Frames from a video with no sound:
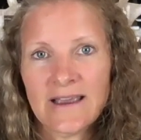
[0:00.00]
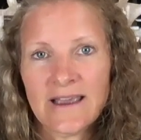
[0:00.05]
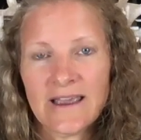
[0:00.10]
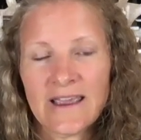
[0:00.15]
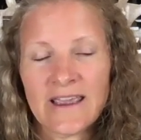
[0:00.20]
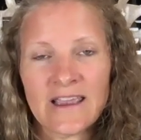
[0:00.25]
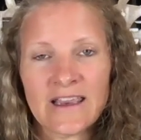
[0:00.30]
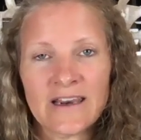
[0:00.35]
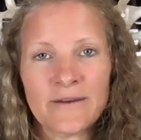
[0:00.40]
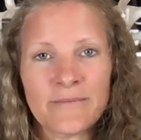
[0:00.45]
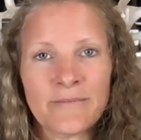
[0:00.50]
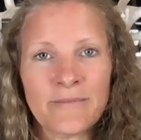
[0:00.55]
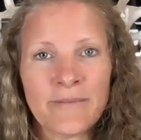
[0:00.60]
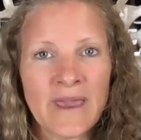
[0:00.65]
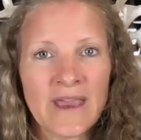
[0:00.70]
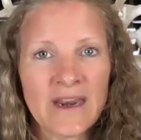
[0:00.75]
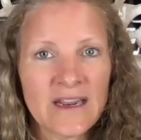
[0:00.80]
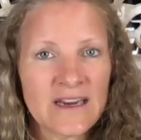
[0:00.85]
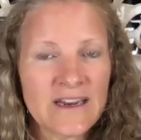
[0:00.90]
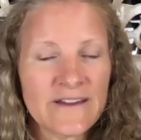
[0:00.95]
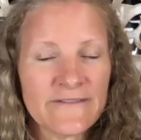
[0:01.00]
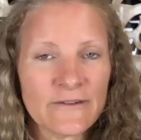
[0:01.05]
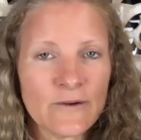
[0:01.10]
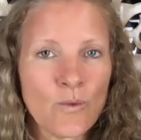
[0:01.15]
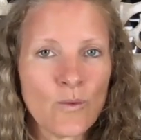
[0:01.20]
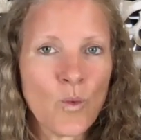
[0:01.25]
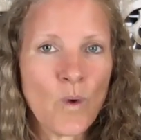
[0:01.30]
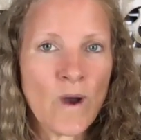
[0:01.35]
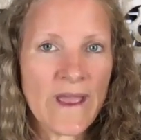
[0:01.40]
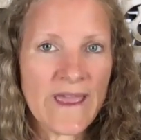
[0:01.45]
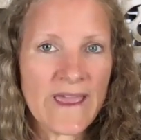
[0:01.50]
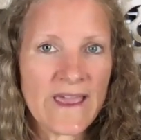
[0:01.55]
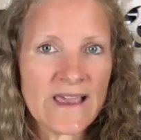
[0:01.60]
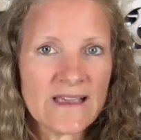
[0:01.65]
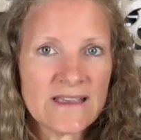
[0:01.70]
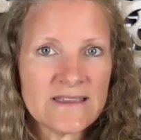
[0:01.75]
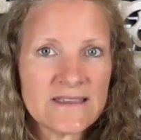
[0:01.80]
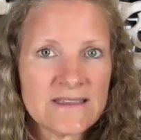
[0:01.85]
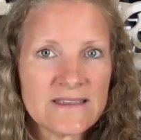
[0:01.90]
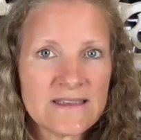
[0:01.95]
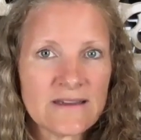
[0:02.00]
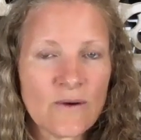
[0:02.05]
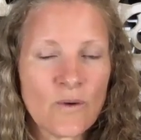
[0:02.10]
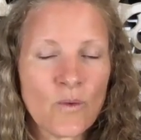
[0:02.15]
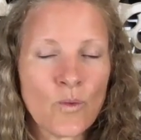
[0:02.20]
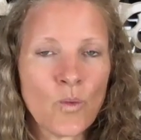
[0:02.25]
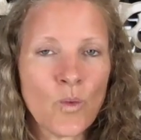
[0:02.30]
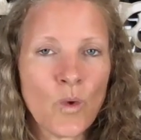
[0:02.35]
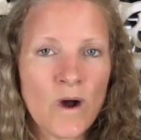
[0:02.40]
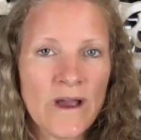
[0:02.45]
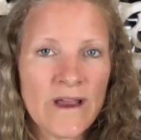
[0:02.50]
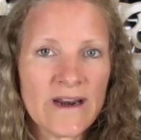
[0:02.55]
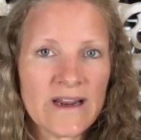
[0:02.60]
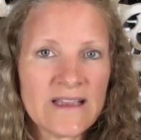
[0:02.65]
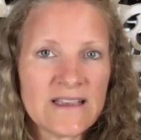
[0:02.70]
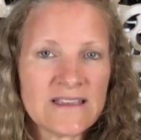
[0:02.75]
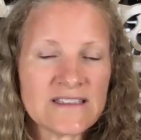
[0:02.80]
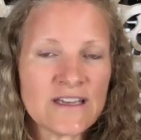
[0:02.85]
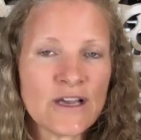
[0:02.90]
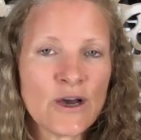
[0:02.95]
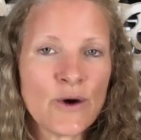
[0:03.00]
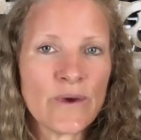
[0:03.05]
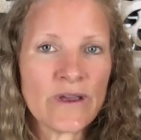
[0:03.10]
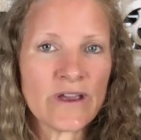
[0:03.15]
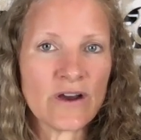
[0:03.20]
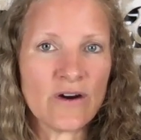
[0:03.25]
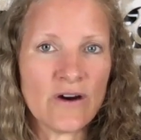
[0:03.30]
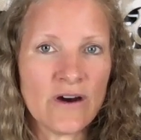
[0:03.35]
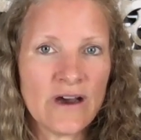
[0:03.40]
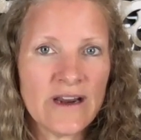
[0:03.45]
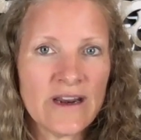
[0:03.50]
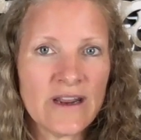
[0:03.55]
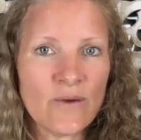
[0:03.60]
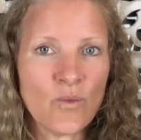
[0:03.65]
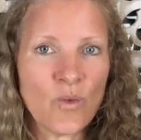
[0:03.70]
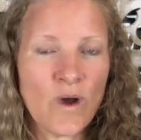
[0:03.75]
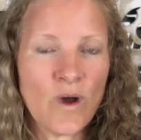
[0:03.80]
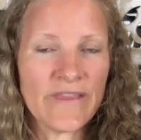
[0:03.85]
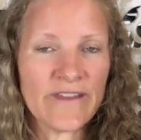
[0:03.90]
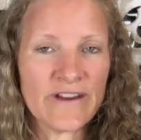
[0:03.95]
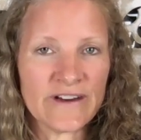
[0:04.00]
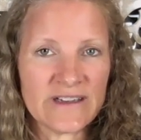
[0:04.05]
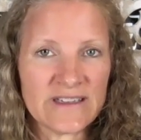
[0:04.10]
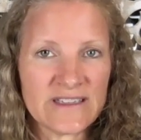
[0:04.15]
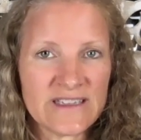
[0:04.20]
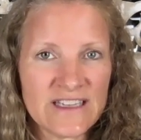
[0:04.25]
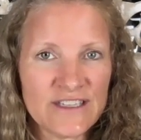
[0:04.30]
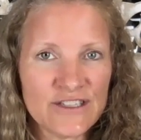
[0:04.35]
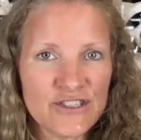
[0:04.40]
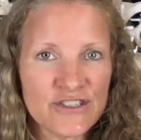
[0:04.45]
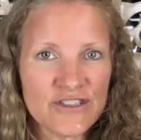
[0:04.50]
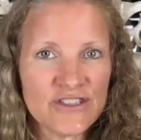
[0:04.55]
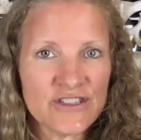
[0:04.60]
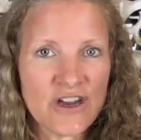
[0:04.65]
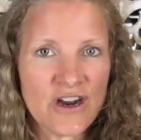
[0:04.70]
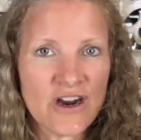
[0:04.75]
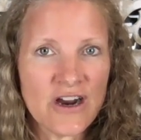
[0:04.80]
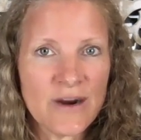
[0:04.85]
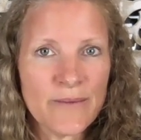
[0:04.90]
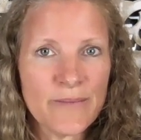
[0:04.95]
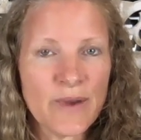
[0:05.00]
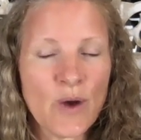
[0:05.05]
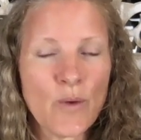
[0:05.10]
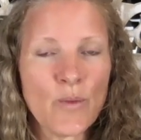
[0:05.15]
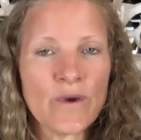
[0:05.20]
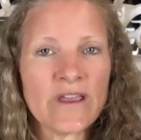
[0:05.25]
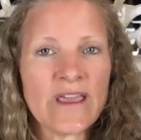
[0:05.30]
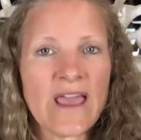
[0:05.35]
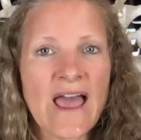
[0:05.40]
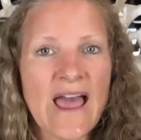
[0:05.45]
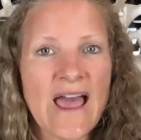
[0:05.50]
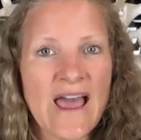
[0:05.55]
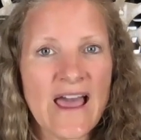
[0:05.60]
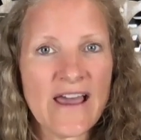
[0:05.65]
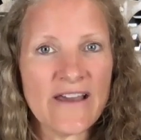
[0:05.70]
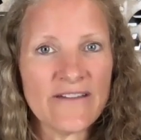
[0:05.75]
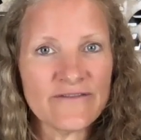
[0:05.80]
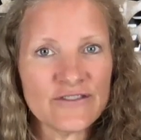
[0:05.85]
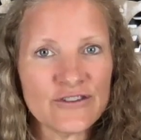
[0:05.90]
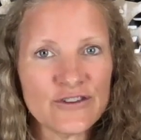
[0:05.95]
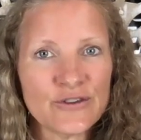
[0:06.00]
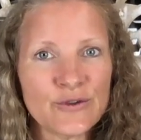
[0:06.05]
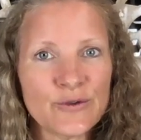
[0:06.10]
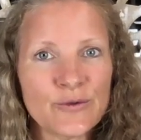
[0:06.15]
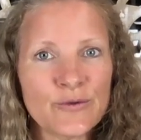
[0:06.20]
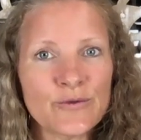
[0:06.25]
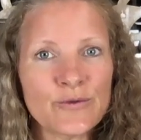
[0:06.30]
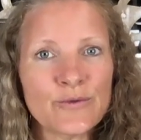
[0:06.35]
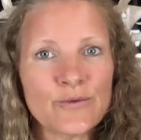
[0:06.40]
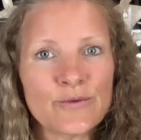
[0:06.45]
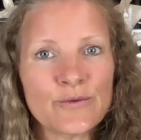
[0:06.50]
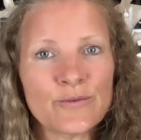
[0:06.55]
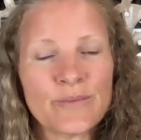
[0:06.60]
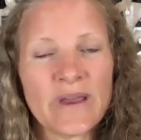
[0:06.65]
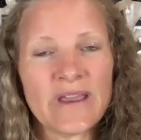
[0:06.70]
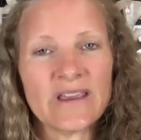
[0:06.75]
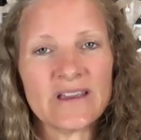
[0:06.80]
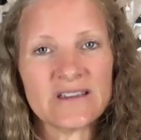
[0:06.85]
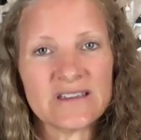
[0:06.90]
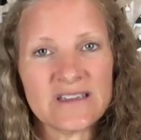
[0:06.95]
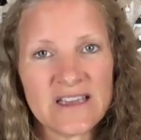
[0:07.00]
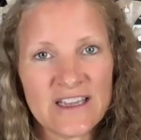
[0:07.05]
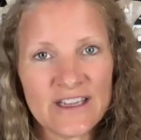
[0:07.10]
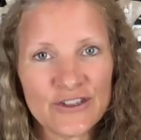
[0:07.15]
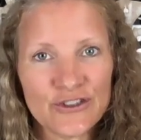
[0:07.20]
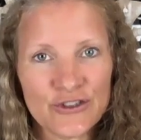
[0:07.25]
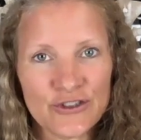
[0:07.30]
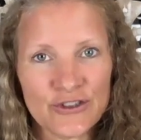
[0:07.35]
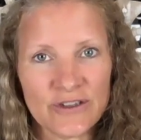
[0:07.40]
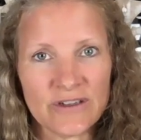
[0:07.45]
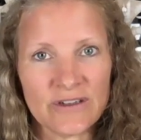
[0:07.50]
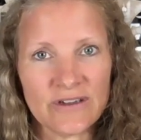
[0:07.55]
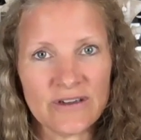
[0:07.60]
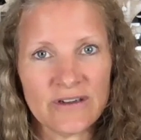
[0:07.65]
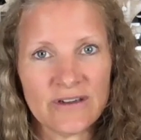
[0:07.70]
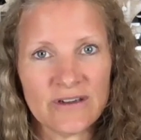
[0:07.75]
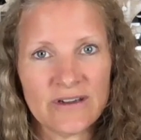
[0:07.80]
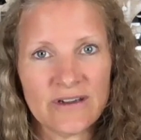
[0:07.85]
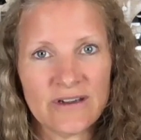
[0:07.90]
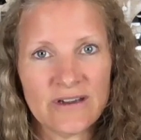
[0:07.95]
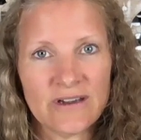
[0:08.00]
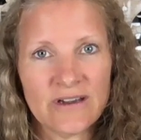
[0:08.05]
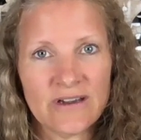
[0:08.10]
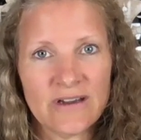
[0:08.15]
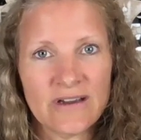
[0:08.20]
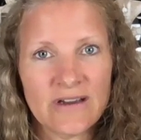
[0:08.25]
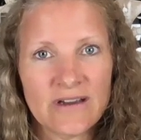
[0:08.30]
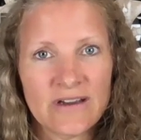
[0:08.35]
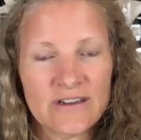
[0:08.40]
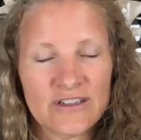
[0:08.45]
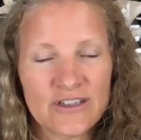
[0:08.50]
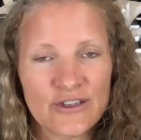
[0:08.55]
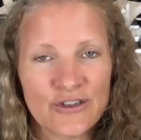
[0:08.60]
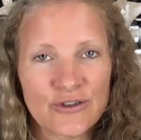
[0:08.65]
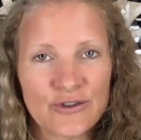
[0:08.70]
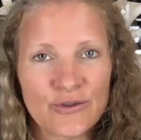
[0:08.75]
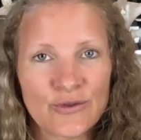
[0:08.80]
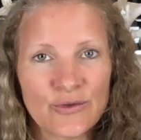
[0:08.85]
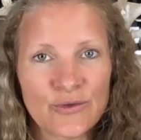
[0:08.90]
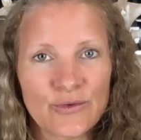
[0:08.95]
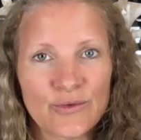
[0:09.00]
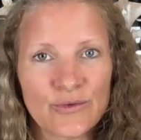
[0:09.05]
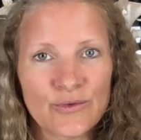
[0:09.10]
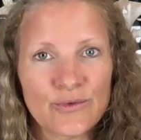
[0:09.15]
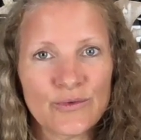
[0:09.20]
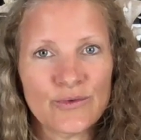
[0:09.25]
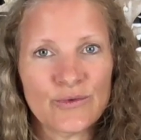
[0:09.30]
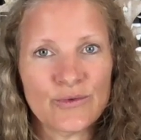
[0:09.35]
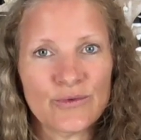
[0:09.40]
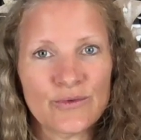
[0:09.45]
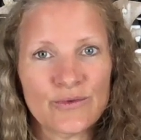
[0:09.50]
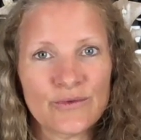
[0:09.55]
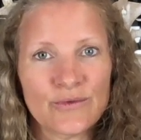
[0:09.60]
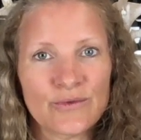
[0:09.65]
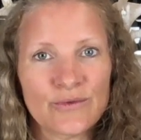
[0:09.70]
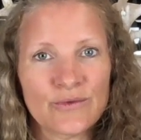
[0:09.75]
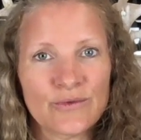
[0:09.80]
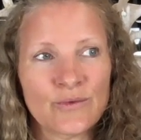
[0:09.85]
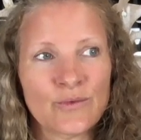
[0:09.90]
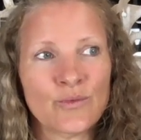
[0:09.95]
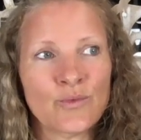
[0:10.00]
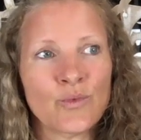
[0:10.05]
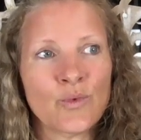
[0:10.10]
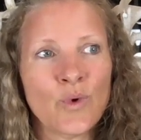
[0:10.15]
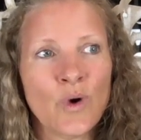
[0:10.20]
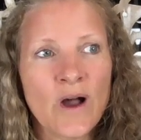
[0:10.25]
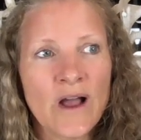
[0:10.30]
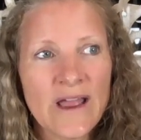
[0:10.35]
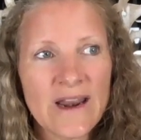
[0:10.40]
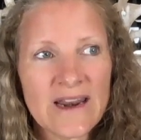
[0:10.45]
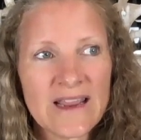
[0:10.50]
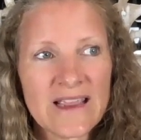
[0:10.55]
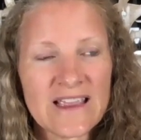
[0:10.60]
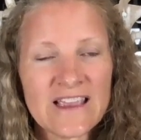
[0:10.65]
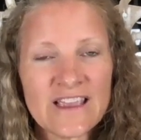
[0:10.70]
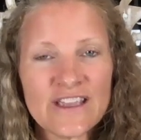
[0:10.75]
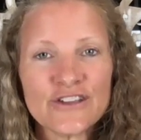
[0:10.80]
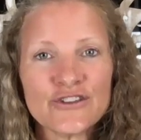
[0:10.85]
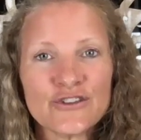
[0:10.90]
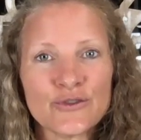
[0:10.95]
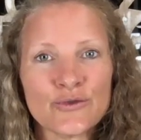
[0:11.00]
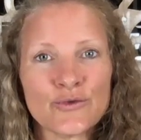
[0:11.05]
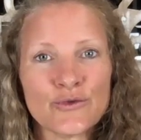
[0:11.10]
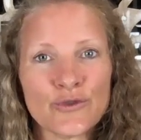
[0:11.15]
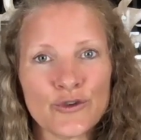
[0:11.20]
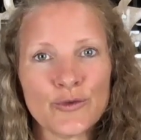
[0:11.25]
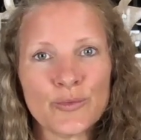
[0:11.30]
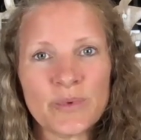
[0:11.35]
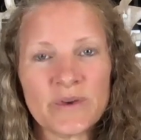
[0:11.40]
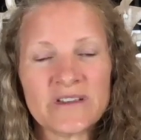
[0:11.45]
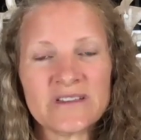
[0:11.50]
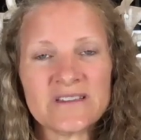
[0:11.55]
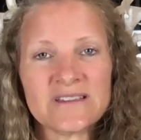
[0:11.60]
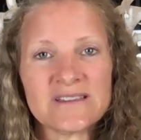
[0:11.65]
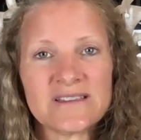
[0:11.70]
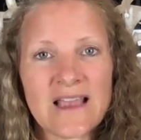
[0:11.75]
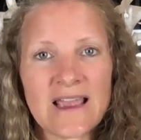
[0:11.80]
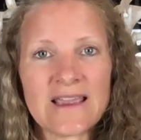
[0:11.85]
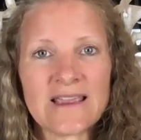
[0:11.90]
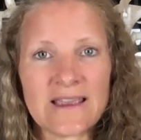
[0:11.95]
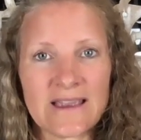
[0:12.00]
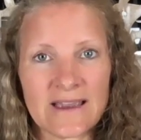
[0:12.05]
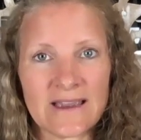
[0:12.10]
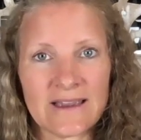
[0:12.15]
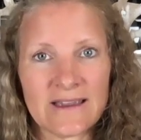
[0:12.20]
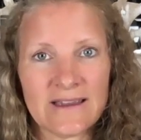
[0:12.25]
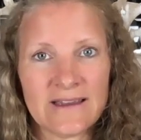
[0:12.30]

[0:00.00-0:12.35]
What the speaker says: in many different ways what is going on and what their intentions are, but we have to pay attention to what each group is saying,